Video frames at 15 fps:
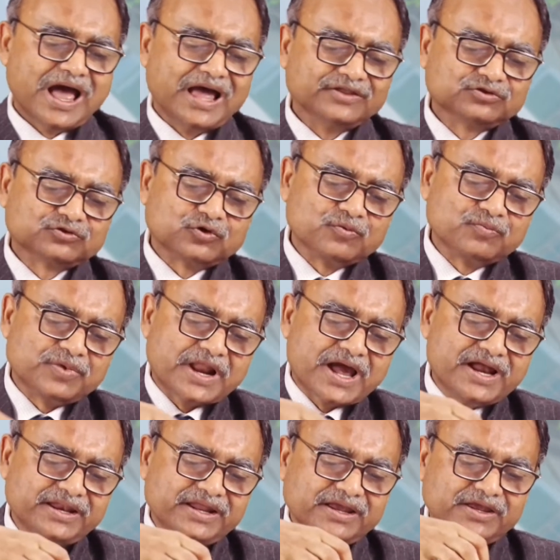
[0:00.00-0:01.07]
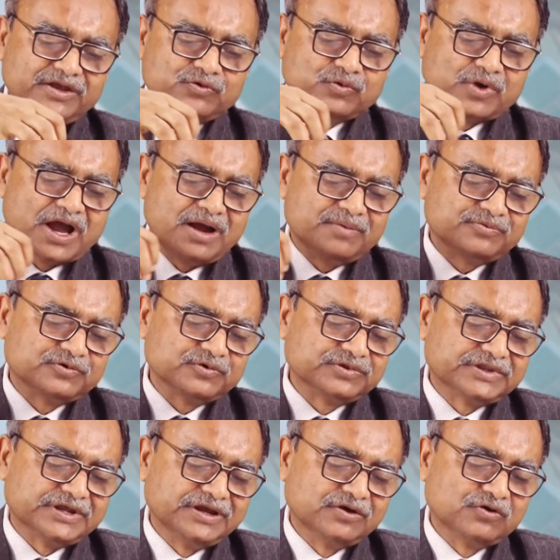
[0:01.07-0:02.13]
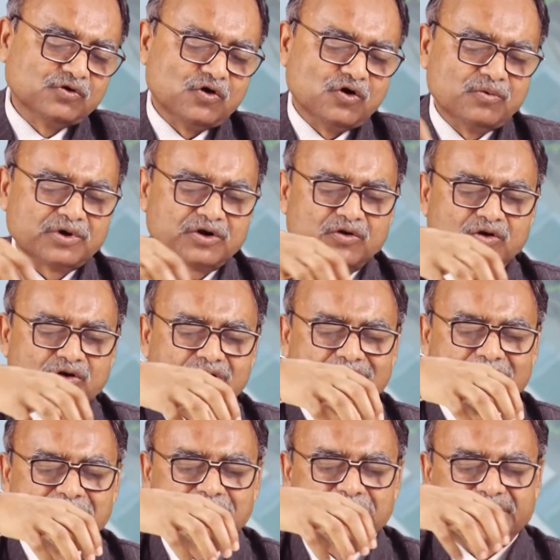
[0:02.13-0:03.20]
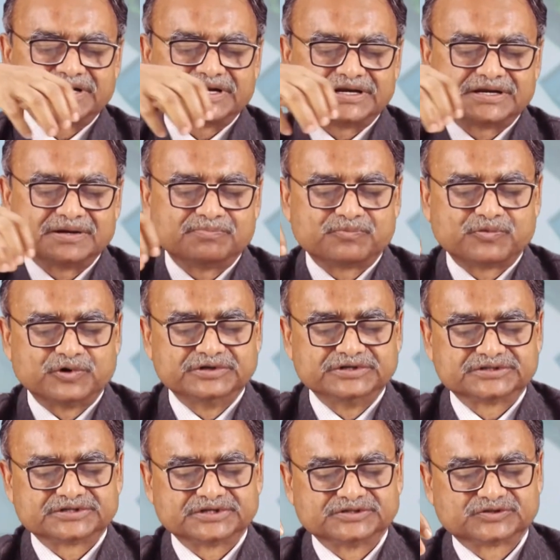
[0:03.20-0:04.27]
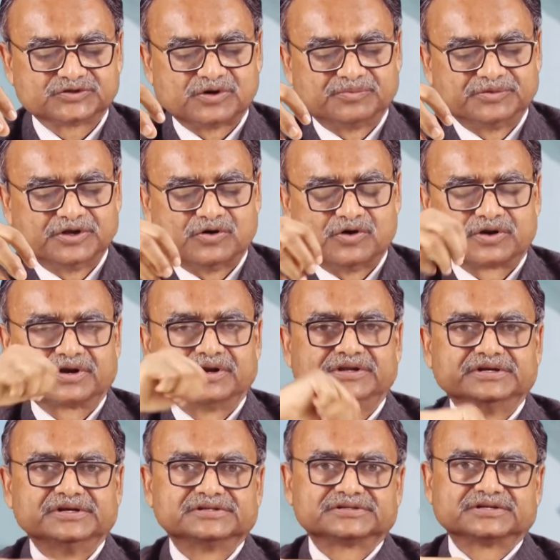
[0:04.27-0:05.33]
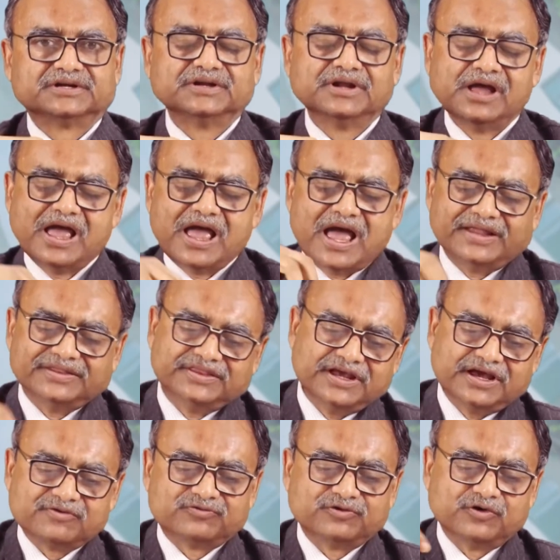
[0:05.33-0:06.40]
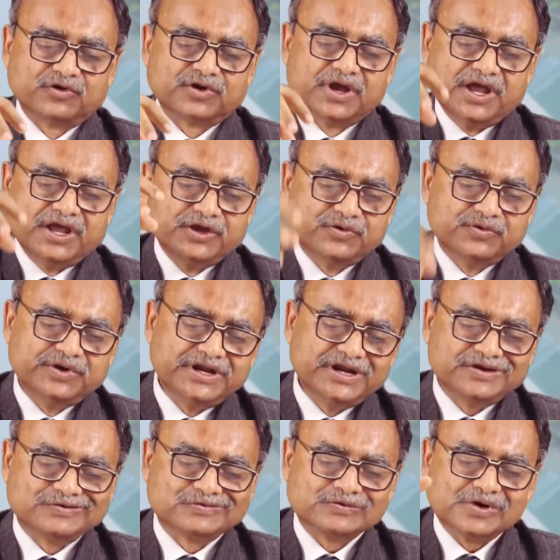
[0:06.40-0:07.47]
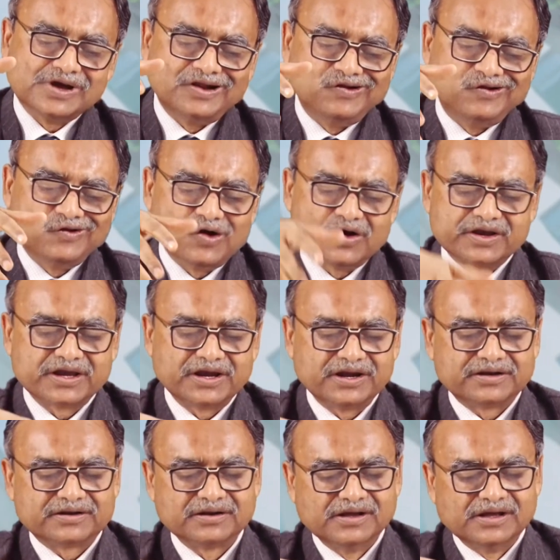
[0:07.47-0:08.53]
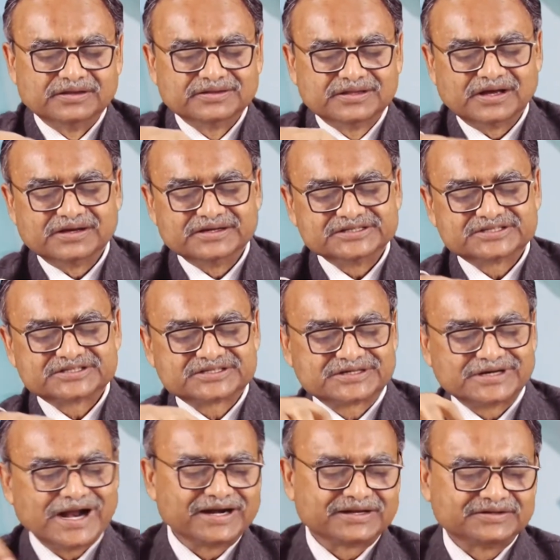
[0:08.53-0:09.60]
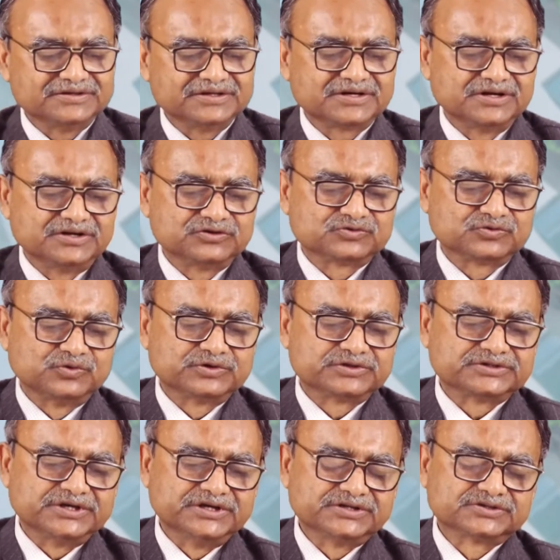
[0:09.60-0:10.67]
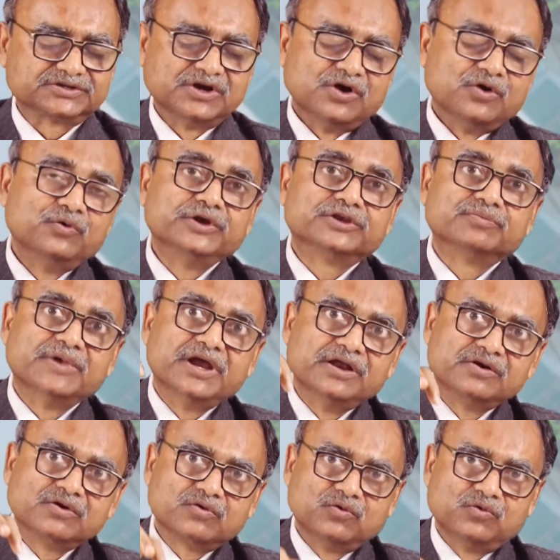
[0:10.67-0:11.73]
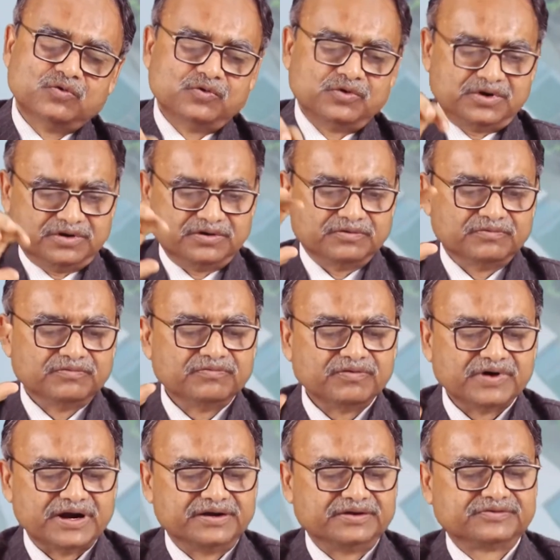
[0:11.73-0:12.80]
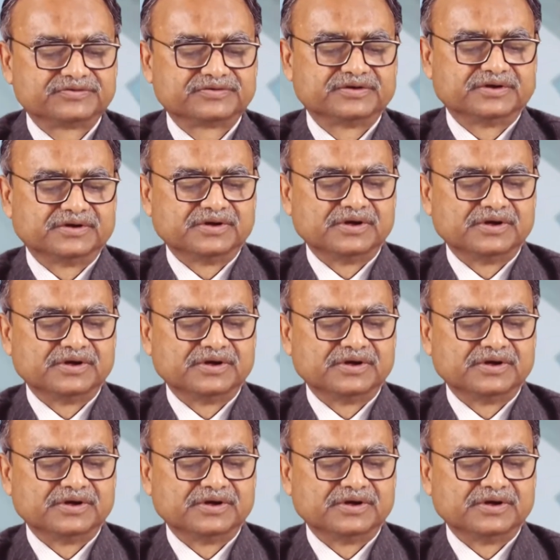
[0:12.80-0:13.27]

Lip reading: and through planning you have to think overall competitive positions of the organization, and therefore you need to allocate the strategic resources which may include funds,